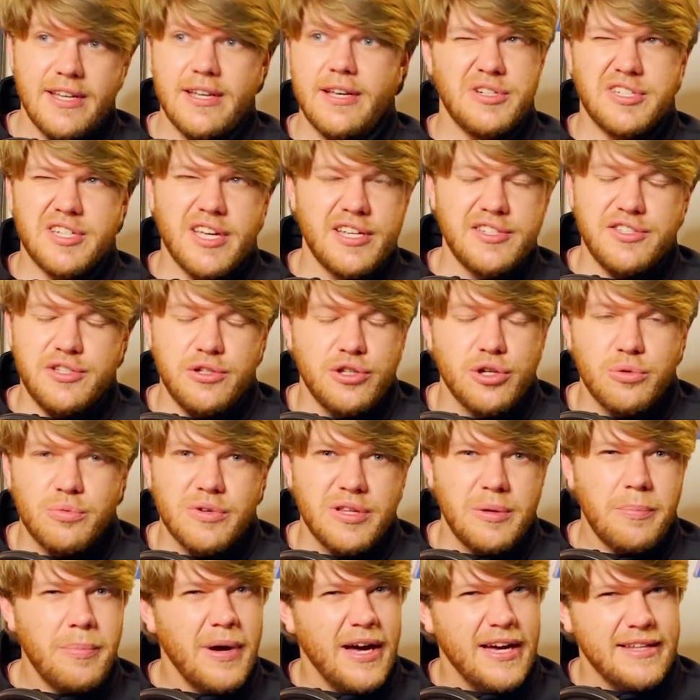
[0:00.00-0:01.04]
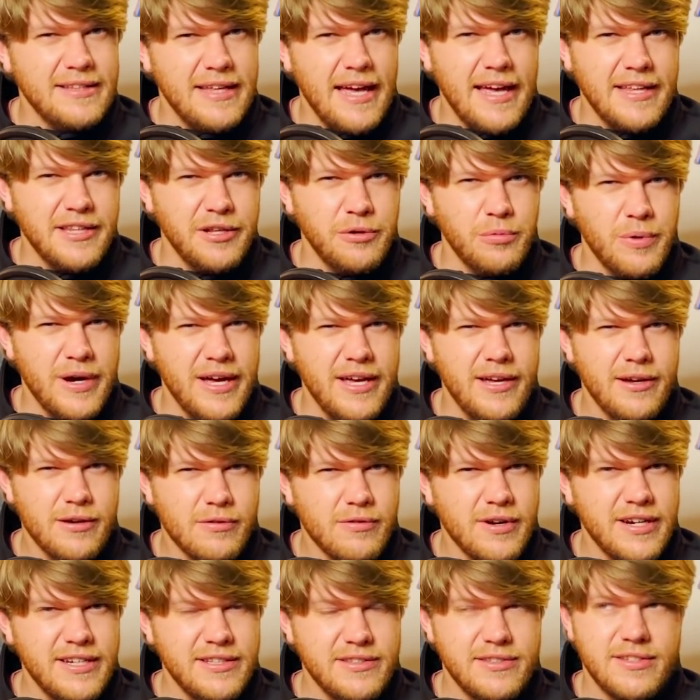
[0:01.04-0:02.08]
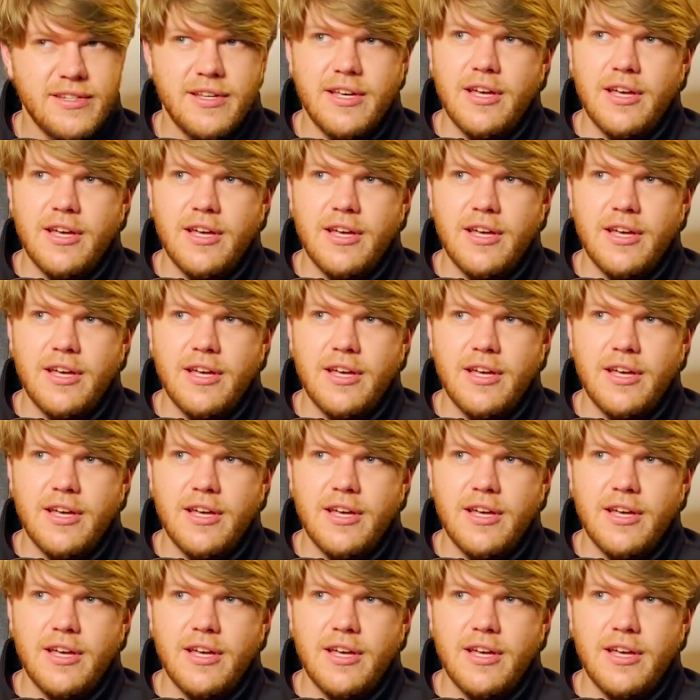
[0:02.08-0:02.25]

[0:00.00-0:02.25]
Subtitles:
in which case you don't want to buy it anyway, right?